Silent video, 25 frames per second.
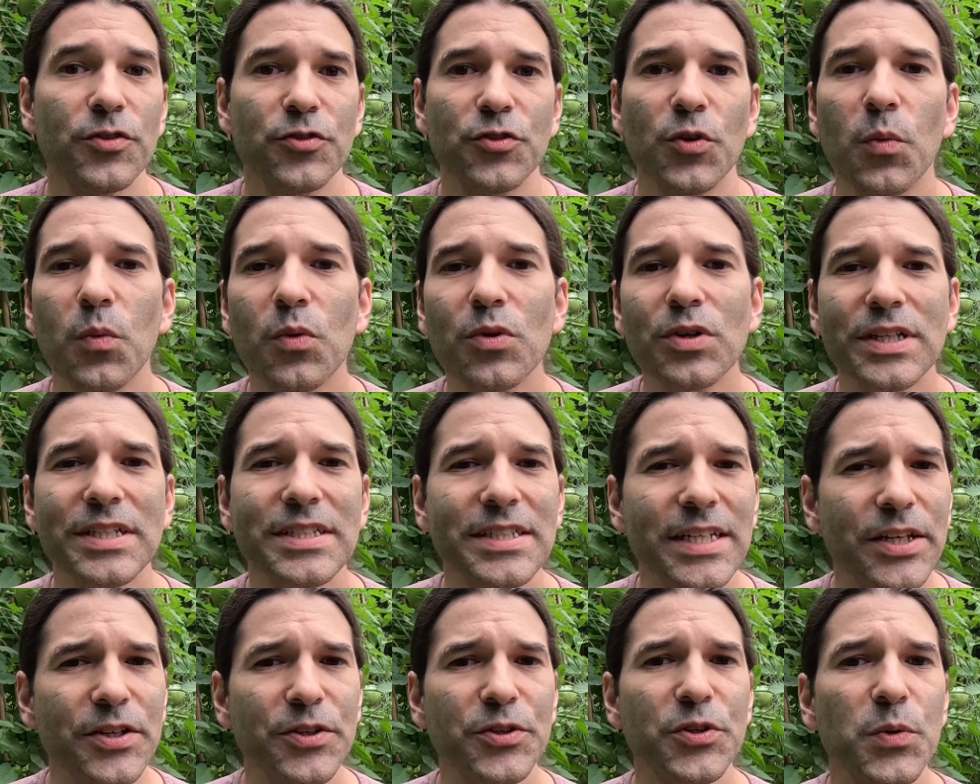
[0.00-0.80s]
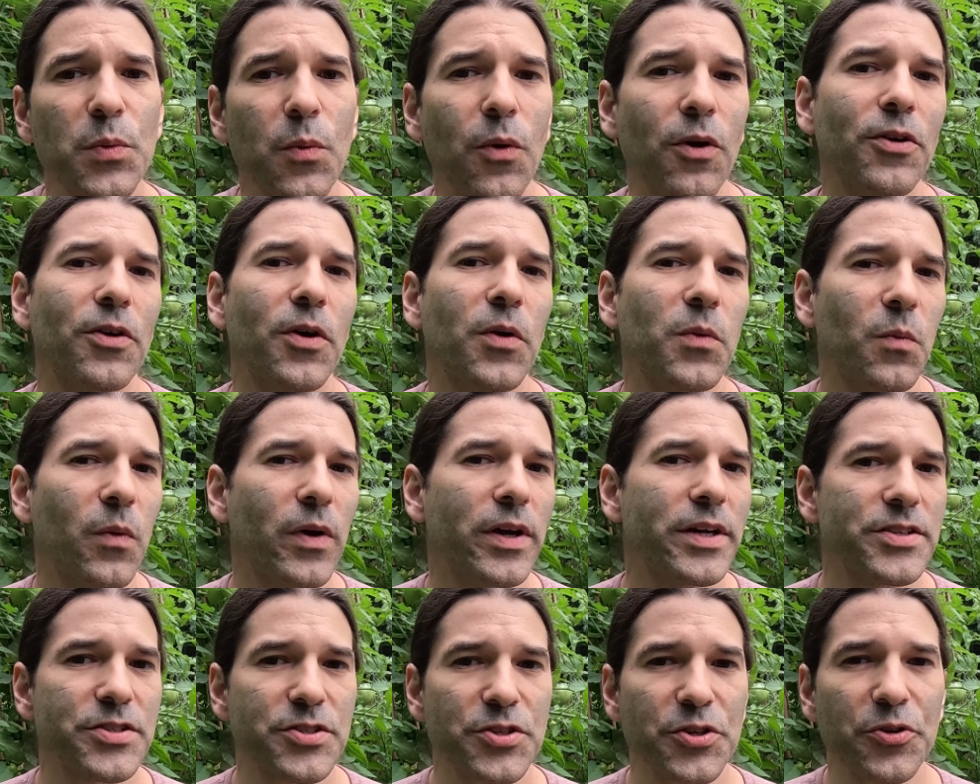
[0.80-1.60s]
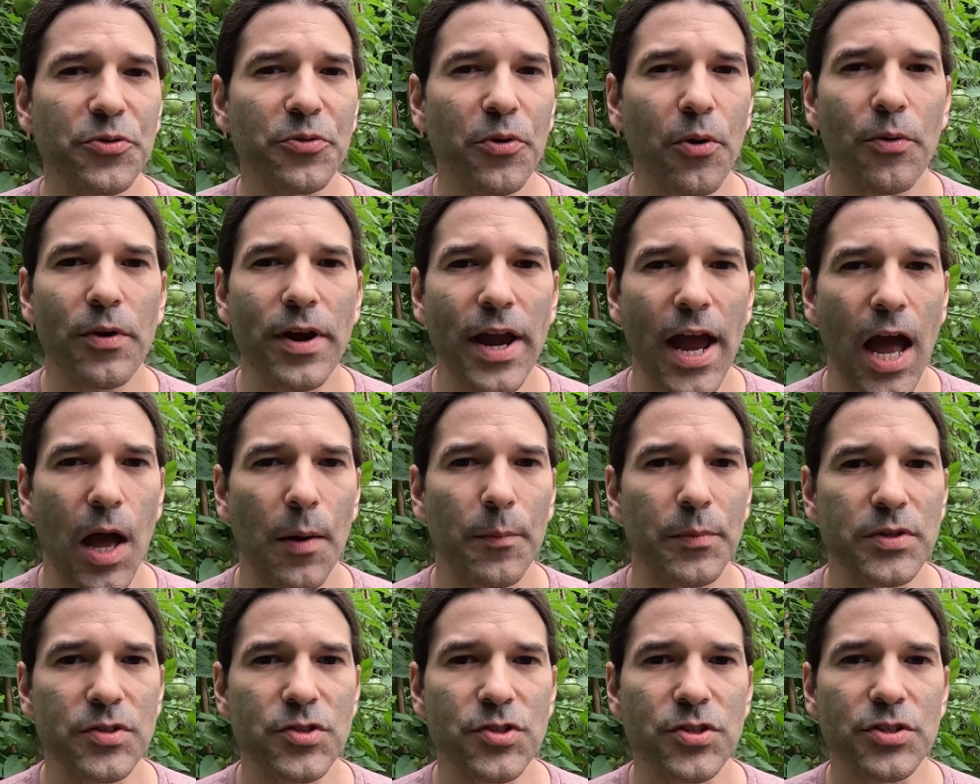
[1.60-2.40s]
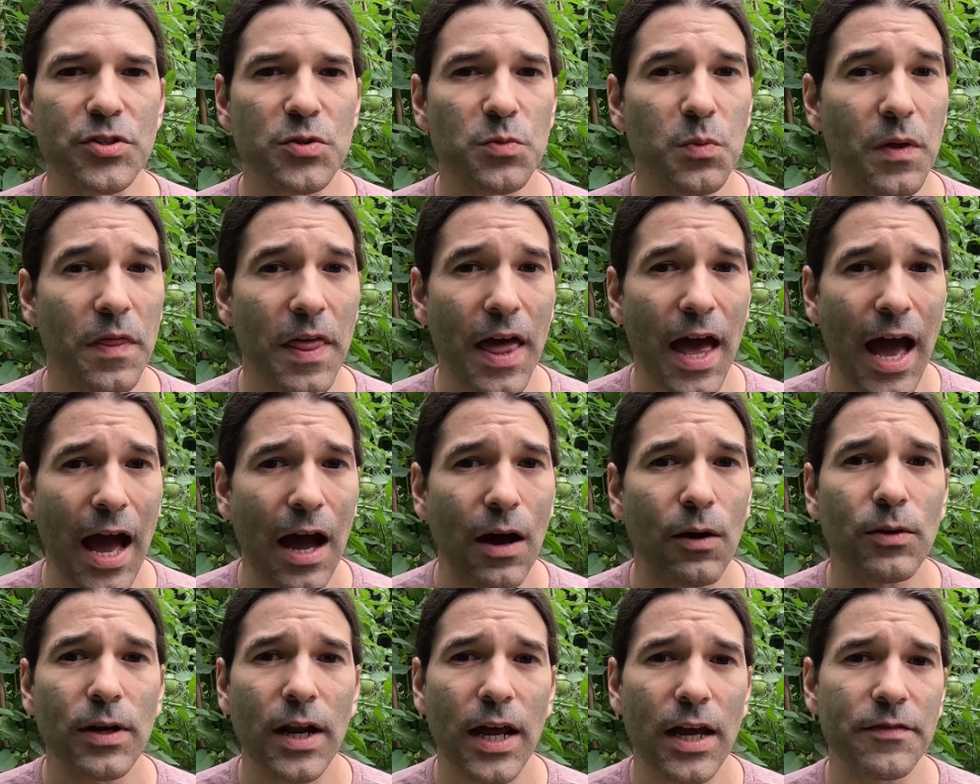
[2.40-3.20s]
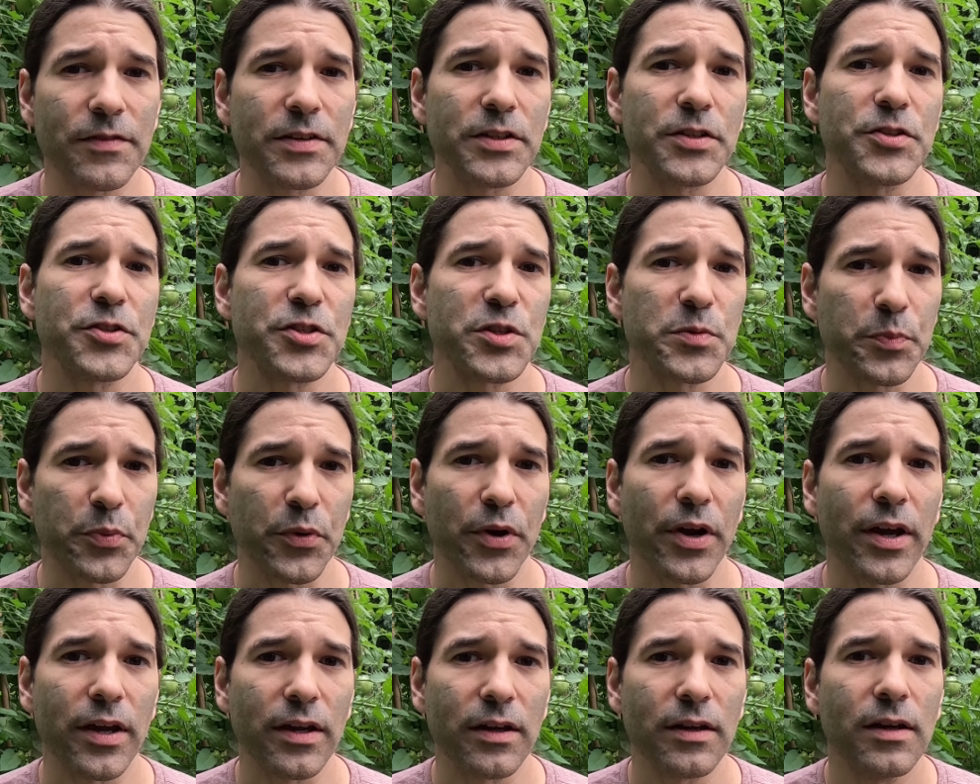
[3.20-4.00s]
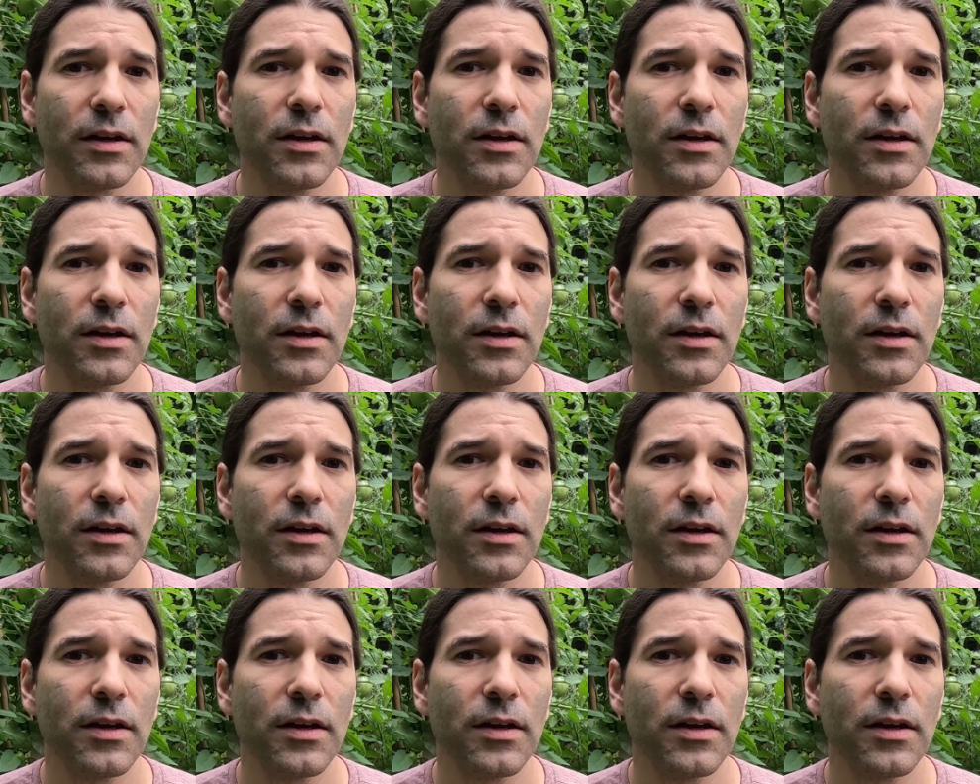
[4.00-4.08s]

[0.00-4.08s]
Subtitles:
So we'll continue to work on ways to grow cabbages without having to spray